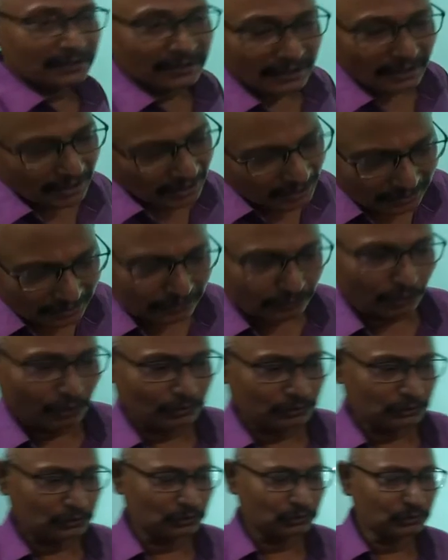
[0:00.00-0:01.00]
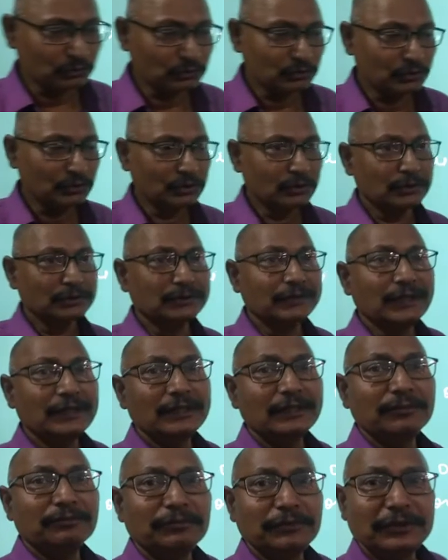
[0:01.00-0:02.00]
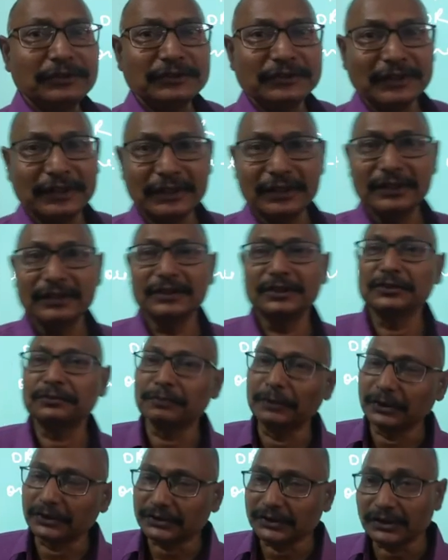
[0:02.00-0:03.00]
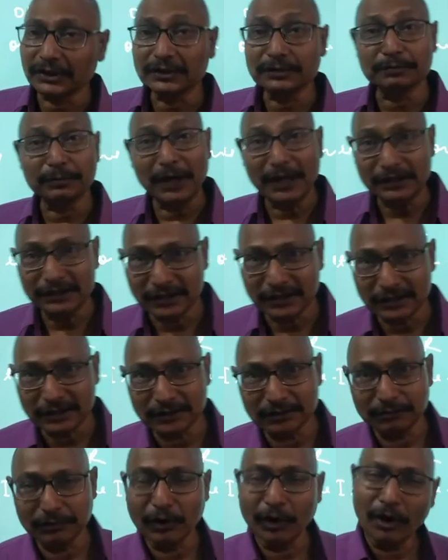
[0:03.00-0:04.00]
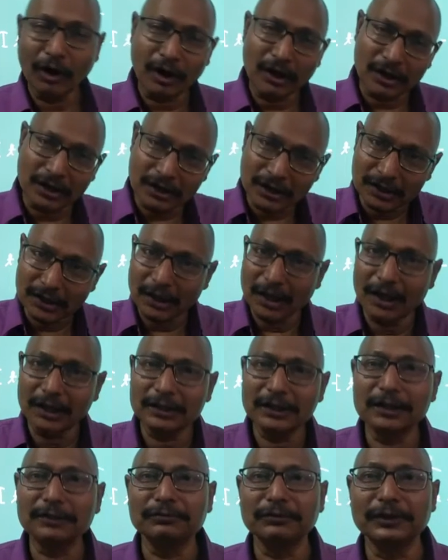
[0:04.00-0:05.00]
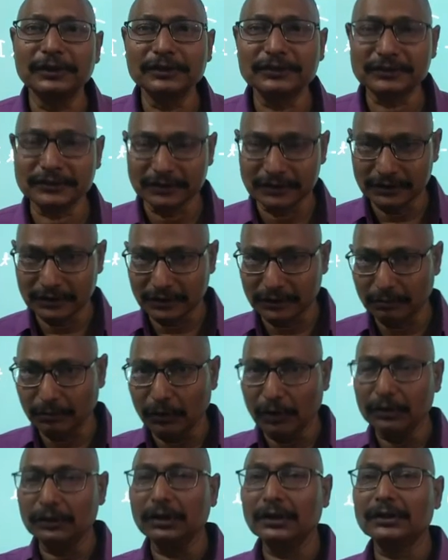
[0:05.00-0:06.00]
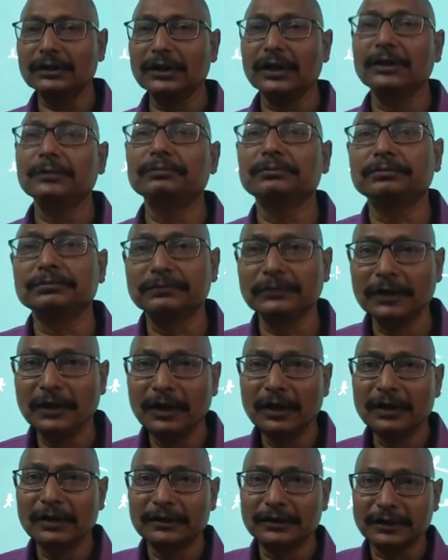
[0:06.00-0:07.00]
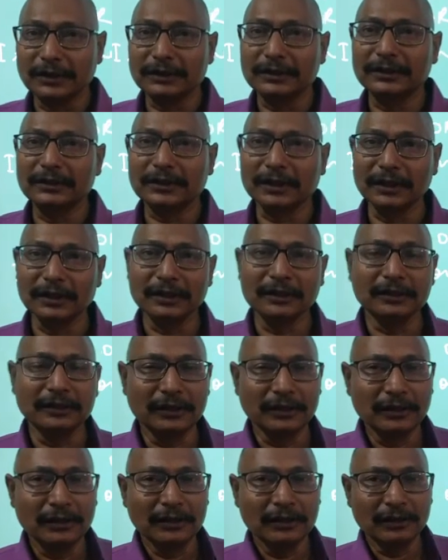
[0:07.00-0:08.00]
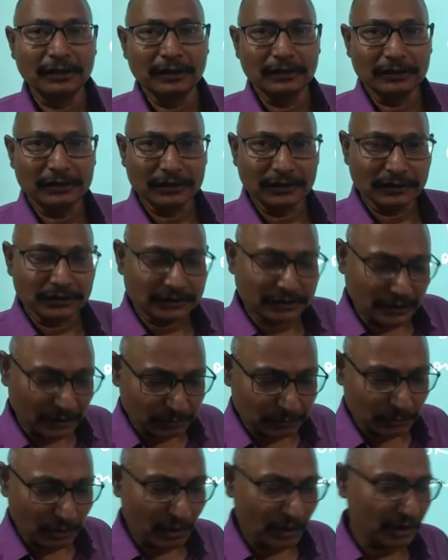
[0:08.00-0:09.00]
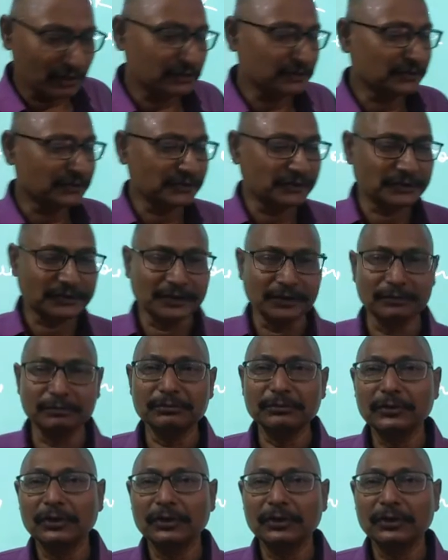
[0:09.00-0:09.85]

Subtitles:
and onto, then we say this function is bijective, or in other words, in modern time technical terminology system,